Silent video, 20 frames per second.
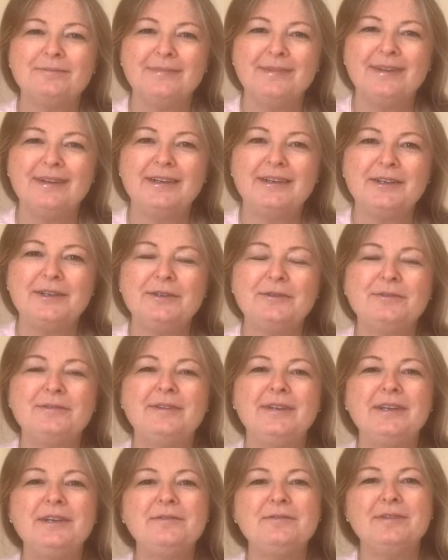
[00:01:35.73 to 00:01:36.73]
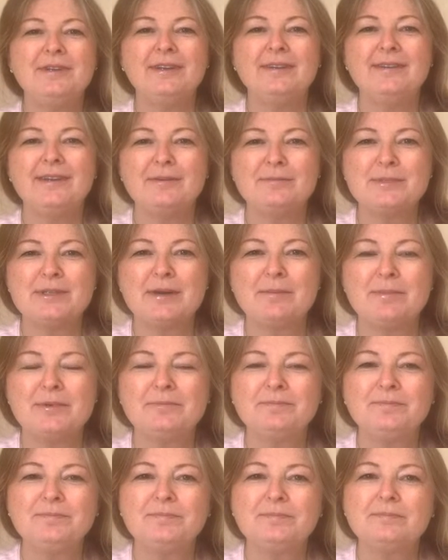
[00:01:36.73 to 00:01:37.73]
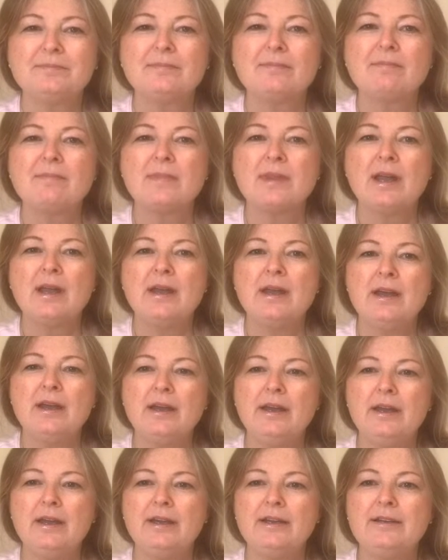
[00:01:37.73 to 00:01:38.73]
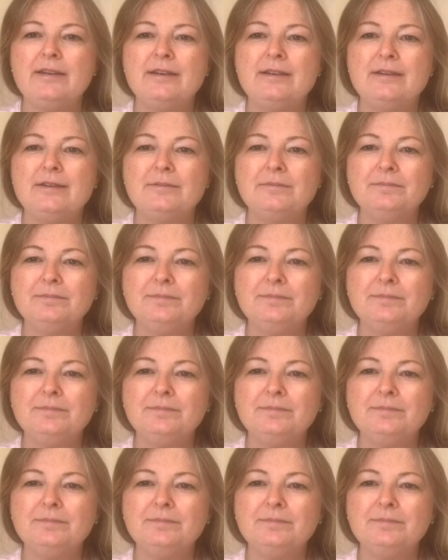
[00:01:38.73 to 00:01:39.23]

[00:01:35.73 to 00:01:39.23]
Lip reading: Thank you. Thank you for the thumbs up. And